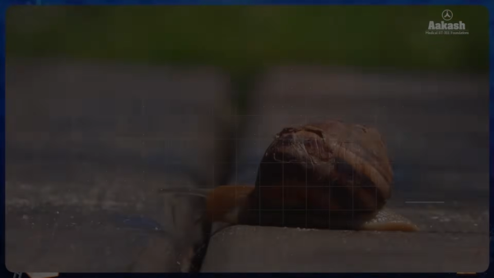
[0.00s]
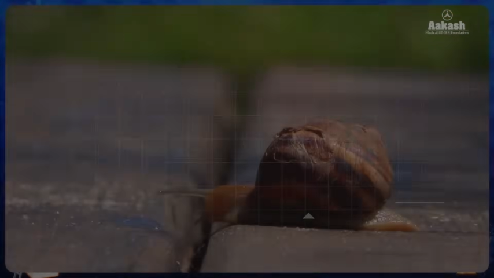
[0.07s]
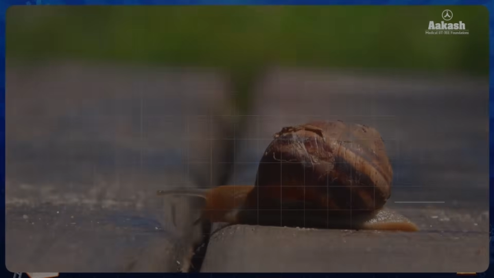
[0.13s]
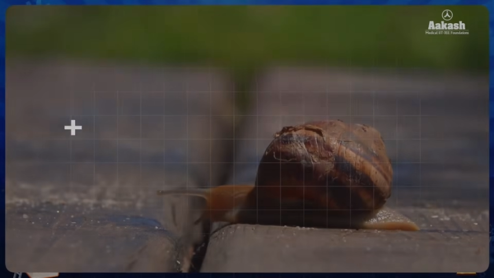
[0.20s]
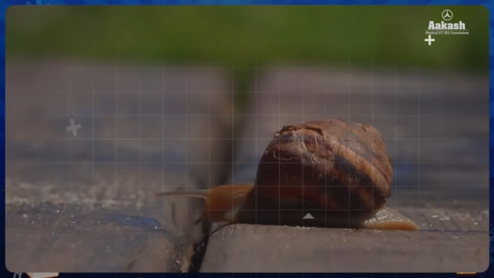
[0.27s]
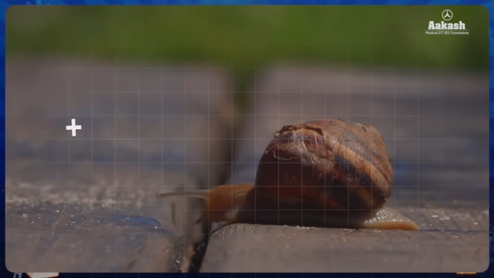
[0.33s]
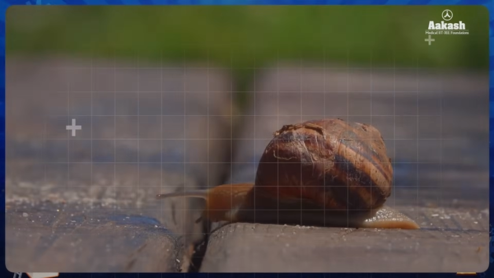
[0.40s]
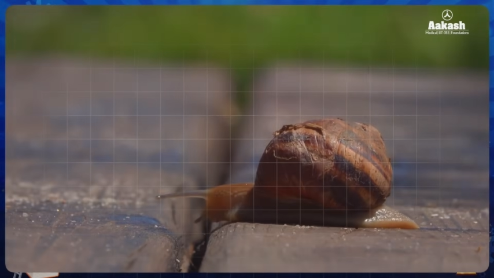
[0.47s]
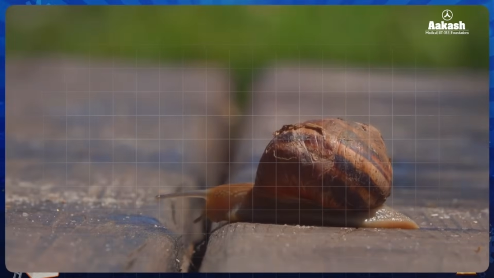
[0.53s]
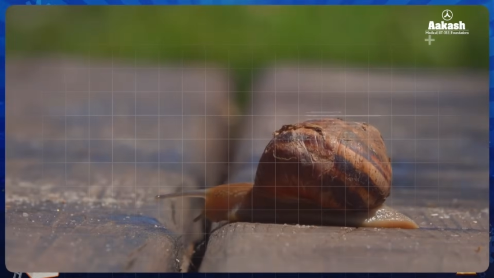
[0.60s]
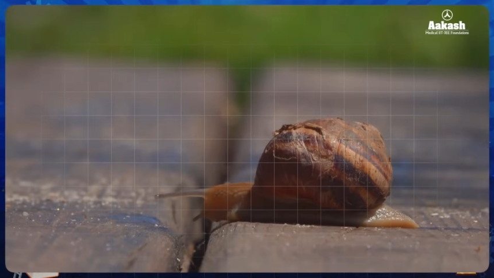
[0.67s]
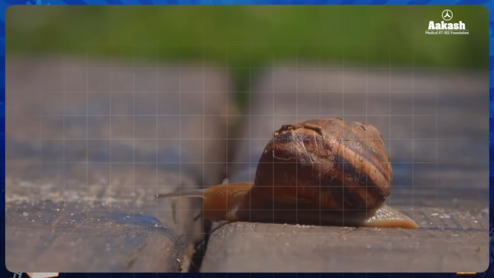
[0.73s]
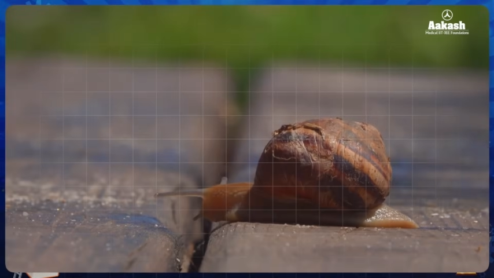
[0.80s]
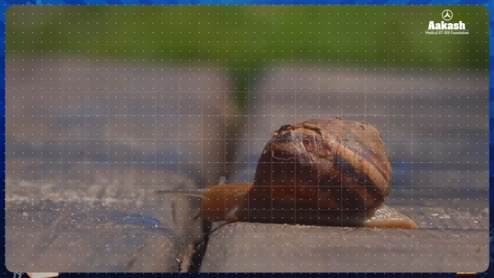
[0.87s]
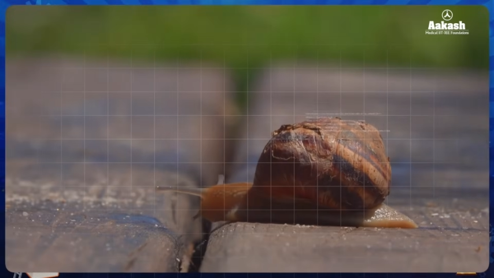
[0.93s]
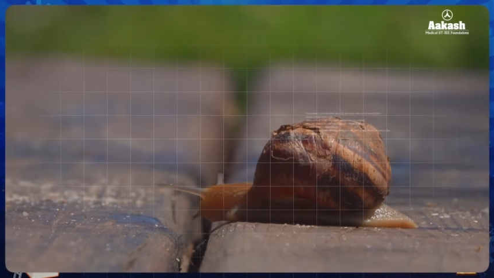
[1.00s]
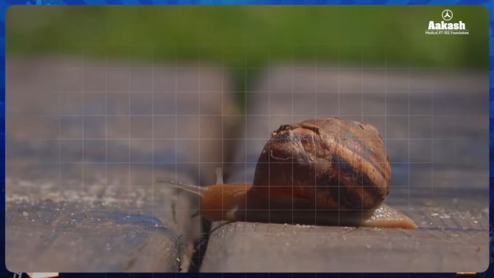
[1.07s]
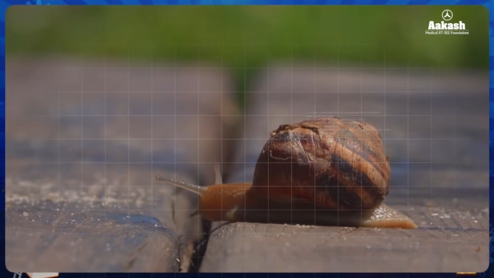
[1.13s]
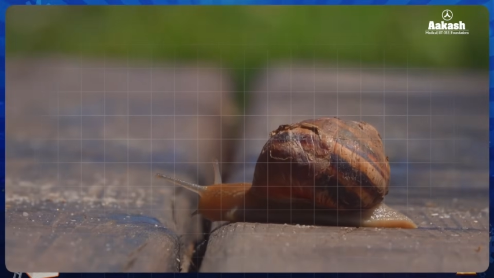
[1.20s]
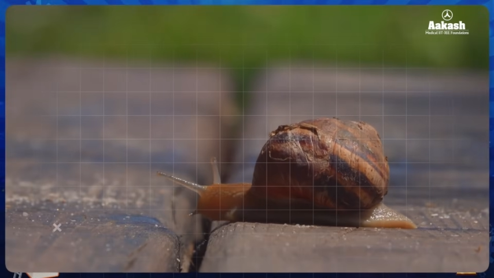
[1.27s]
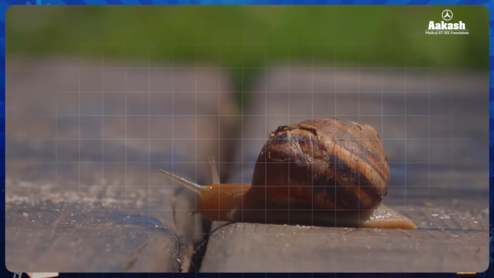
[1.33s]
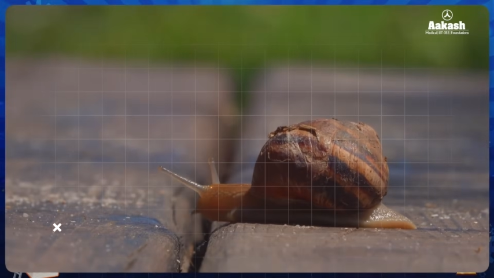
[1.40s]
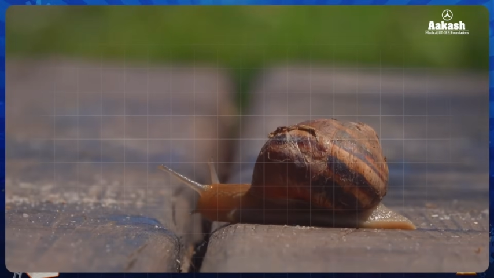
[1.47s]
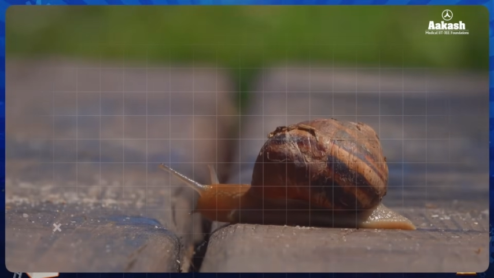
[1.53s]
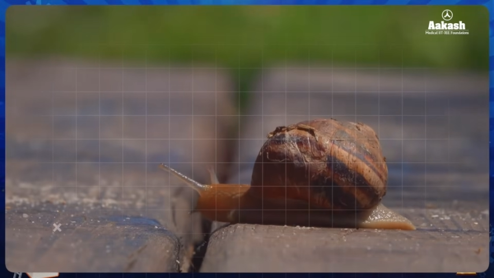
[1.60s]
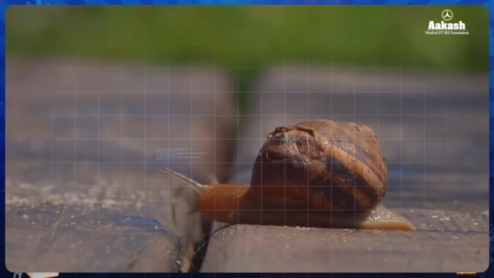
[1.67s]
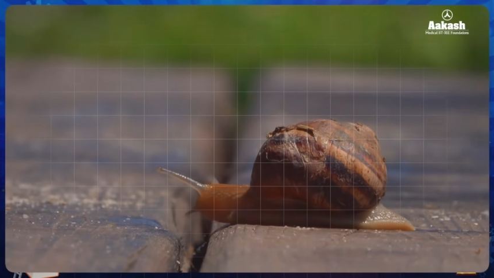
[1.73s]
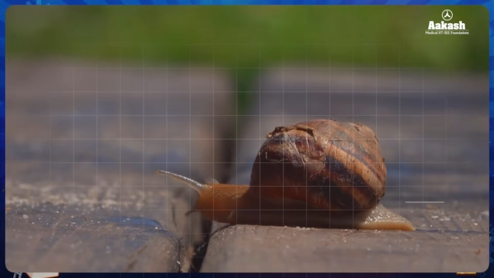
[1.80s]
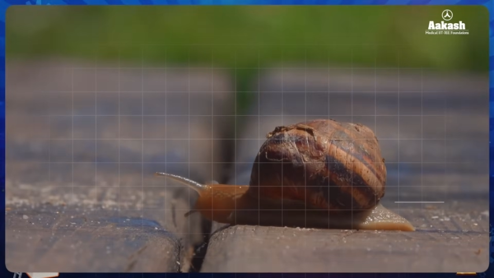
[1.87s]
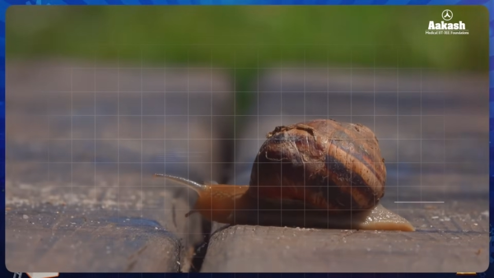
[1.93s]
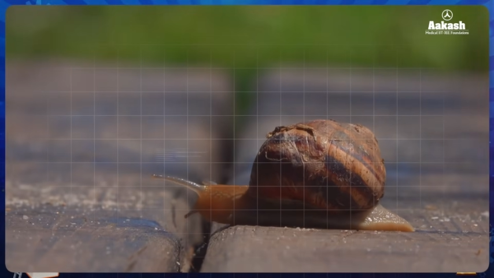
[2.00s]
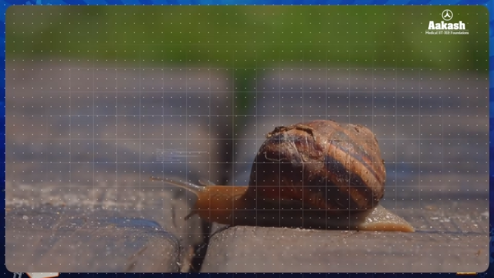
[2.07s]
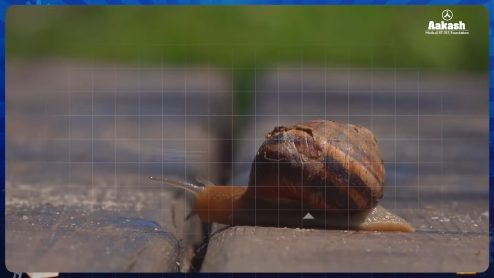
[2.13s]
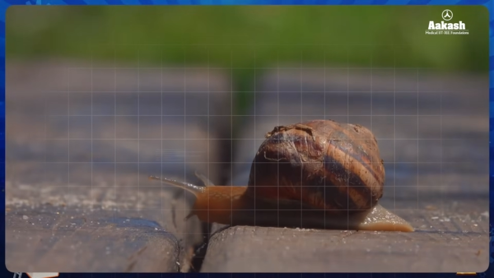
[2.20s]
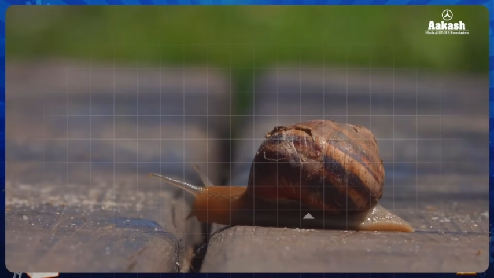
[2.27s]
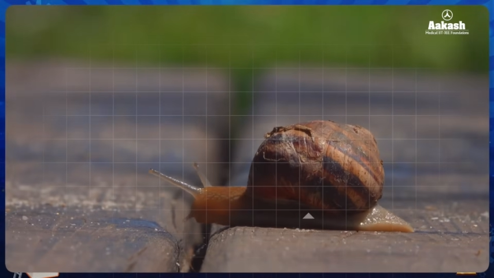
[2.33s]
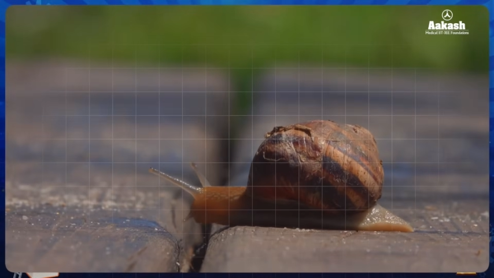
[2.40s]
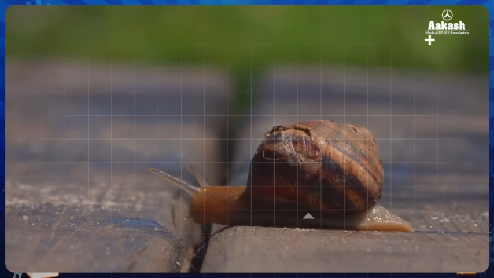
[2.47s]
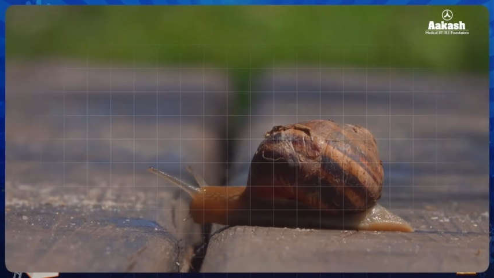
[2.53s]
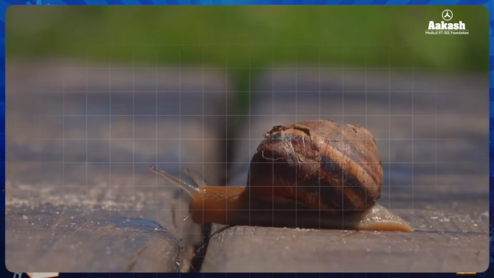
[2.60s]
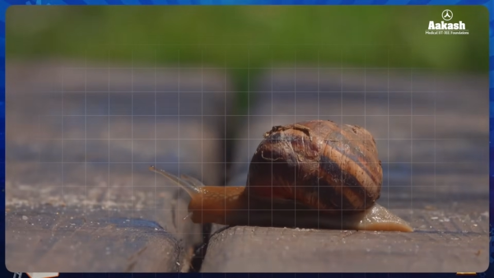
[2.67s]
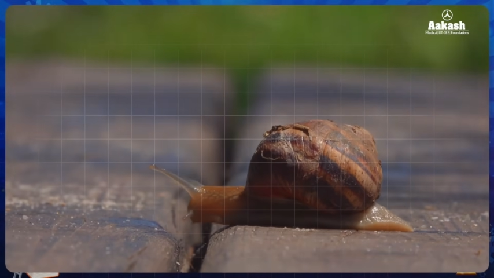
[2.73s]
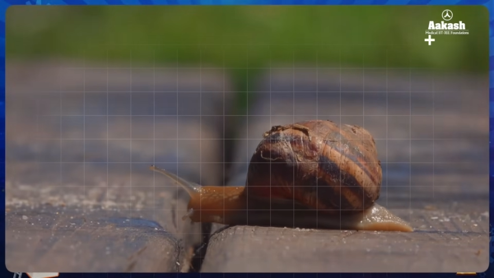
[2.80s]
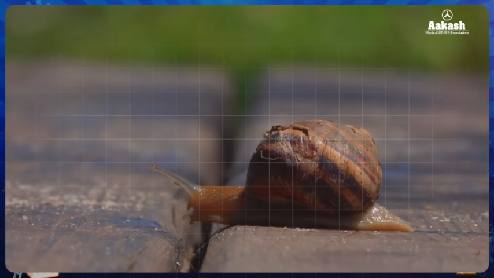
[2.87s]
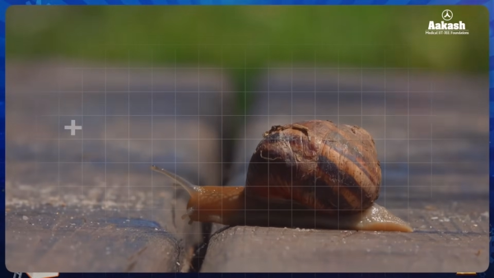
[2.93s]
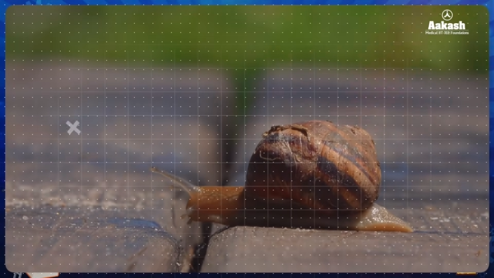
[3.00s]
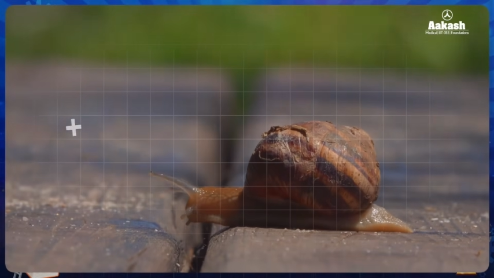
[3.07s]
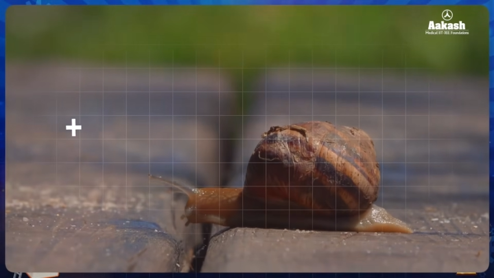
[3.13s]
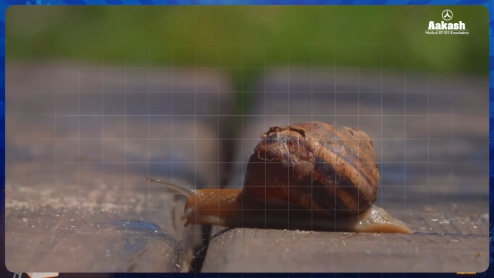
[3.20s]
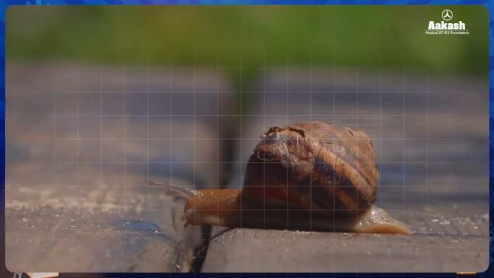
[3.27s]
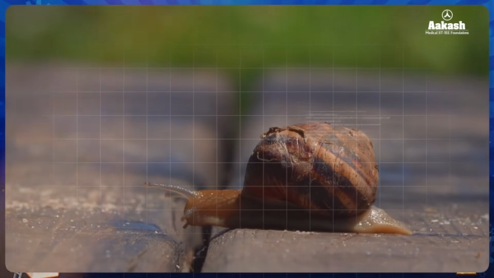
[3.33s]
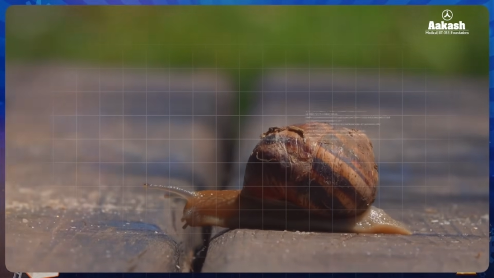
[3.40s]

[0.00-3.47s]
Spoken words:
(no speaker visible)